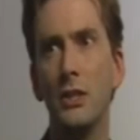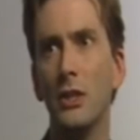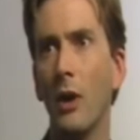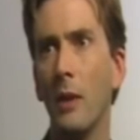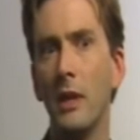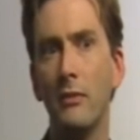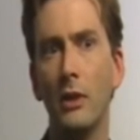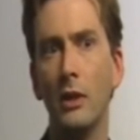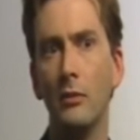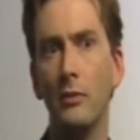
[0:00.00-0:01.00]
Do you know, I'm
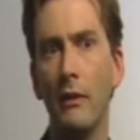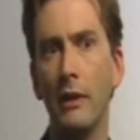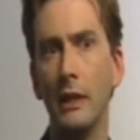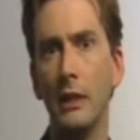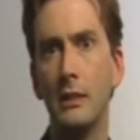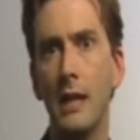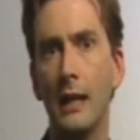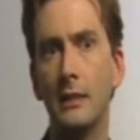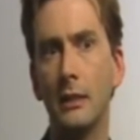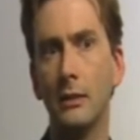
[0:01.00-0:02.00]
never very
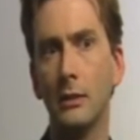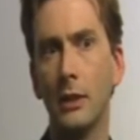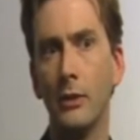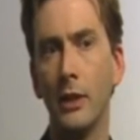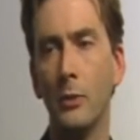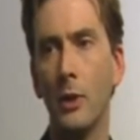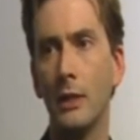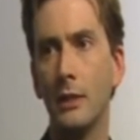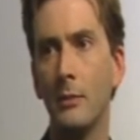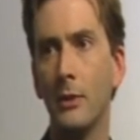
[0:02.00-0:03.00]
tactical
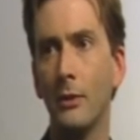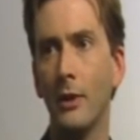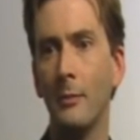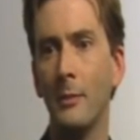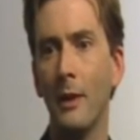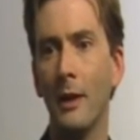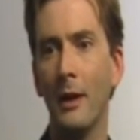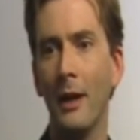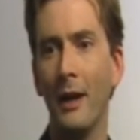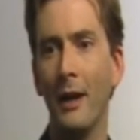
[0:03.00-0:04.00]
career-wise. I
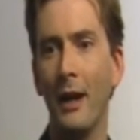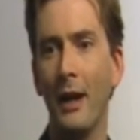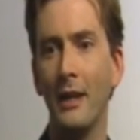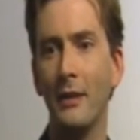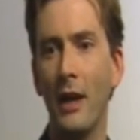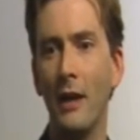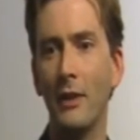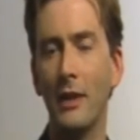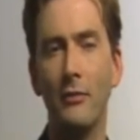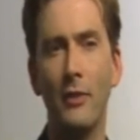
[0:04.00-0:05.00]
never
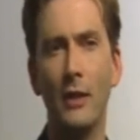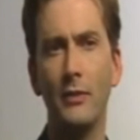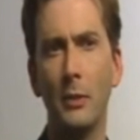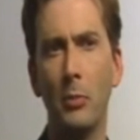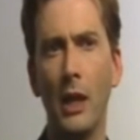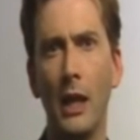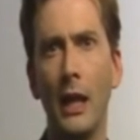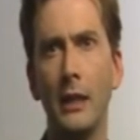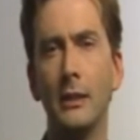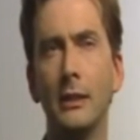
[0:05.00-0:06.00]
have a kind of 5-year
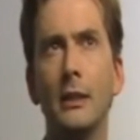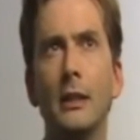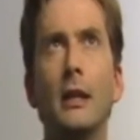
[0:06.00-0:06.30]
plan.